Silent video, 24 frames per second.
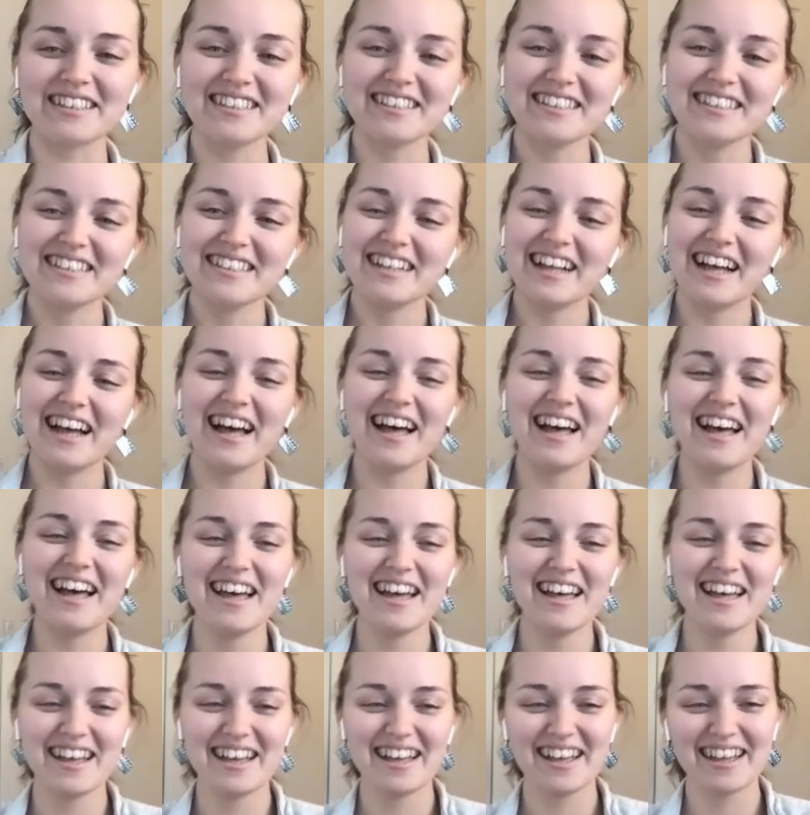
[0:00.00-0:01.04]
but yeah,
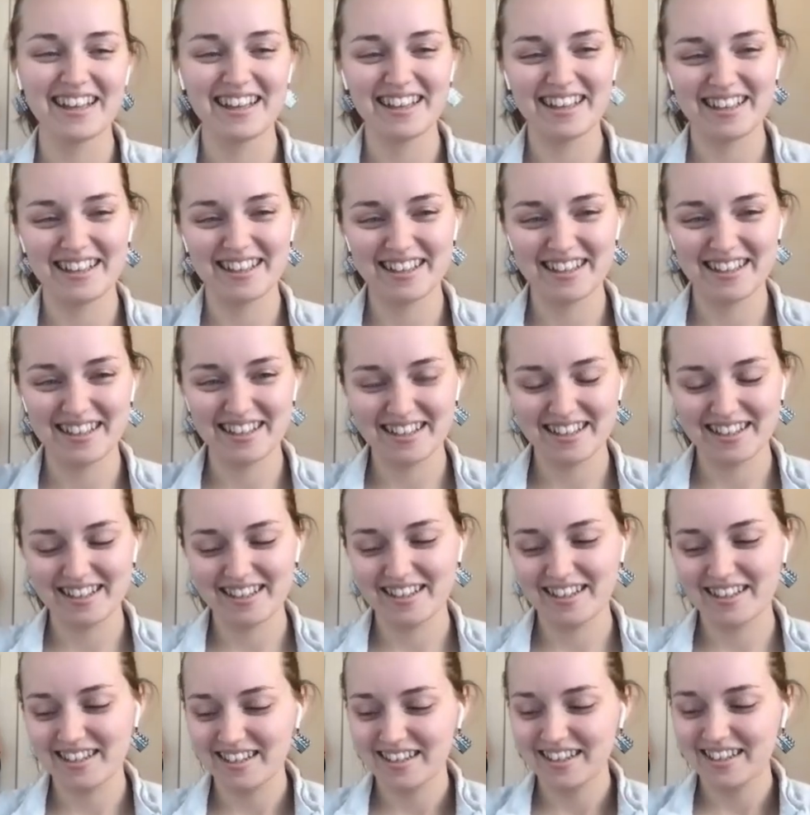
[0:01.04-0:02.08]
it was
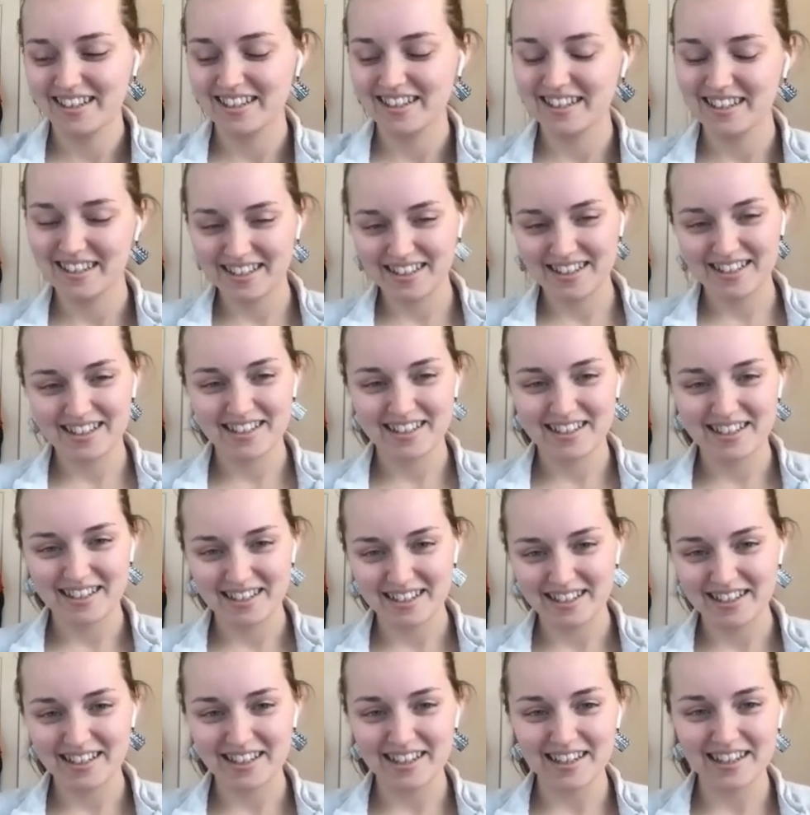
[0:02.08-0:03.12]
fun. It was a lot of fun.
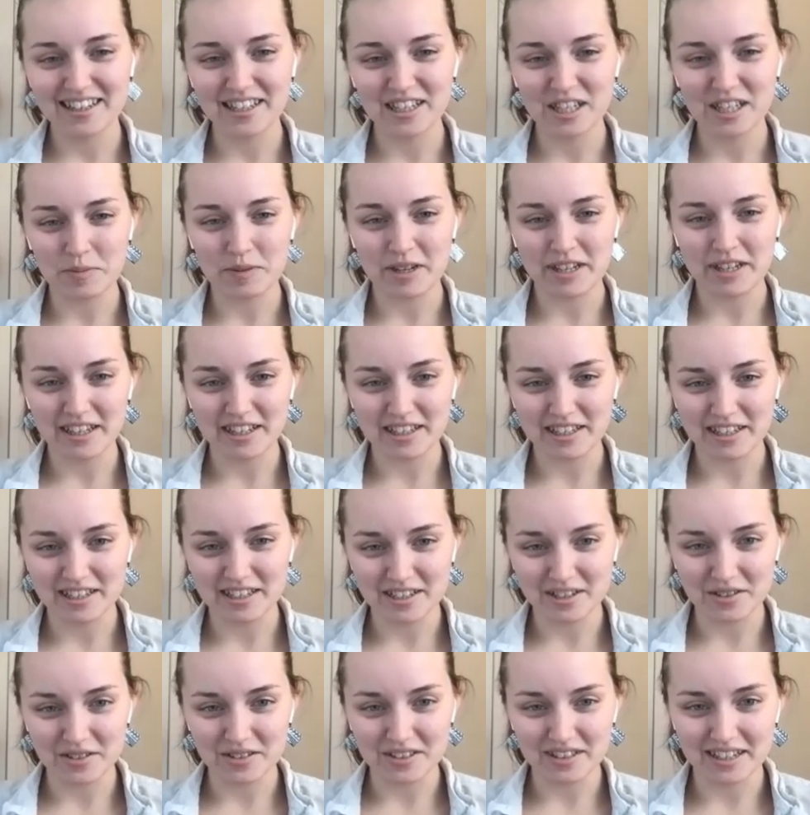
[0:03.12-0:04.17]
He's making his
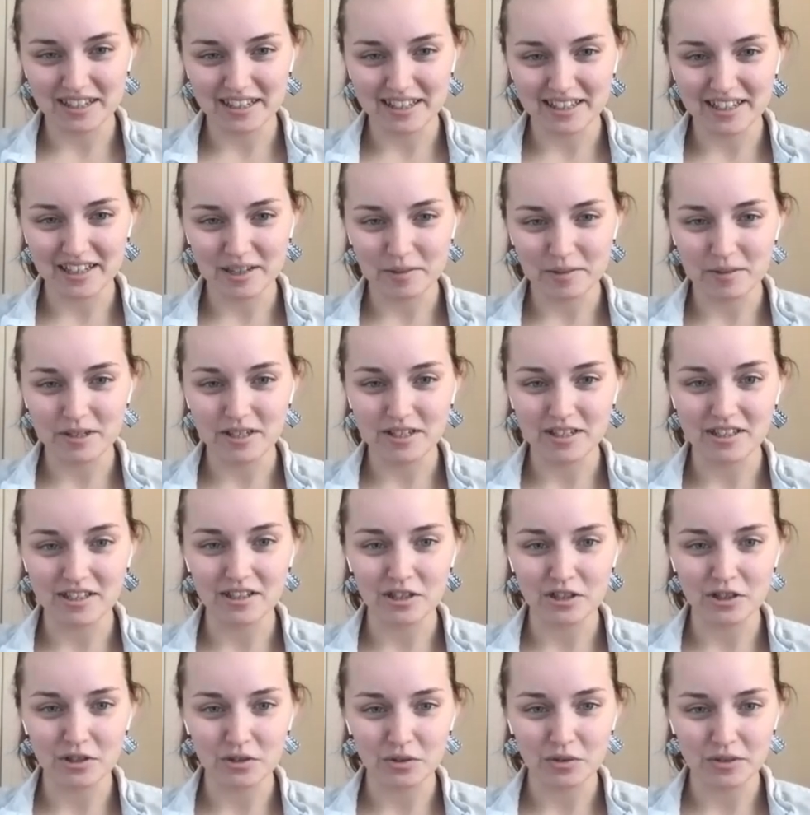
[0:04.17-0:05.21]
own like
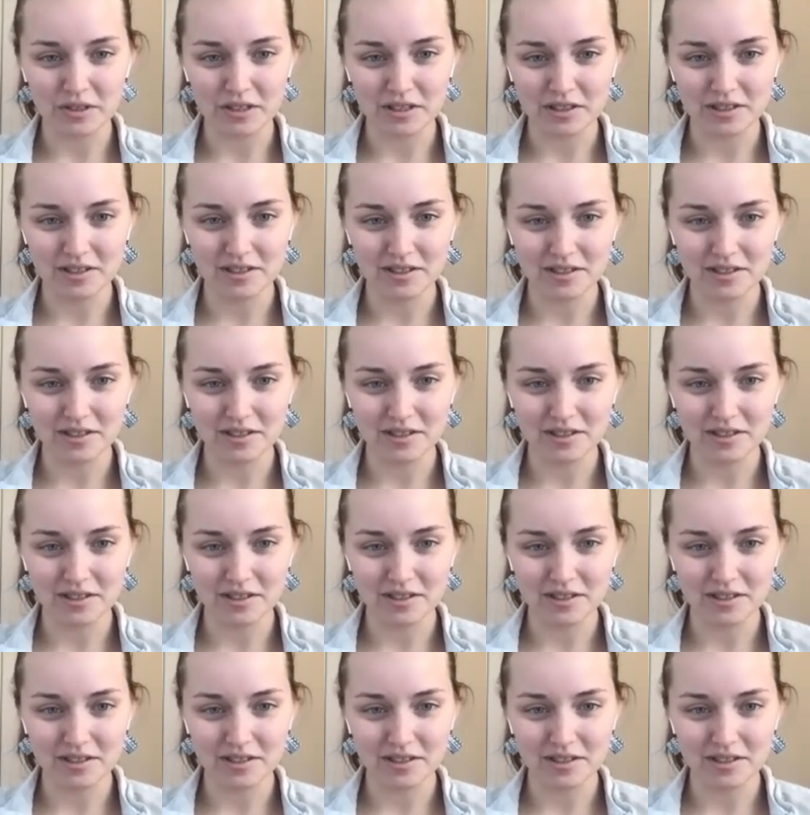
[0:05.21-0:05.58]
MCU with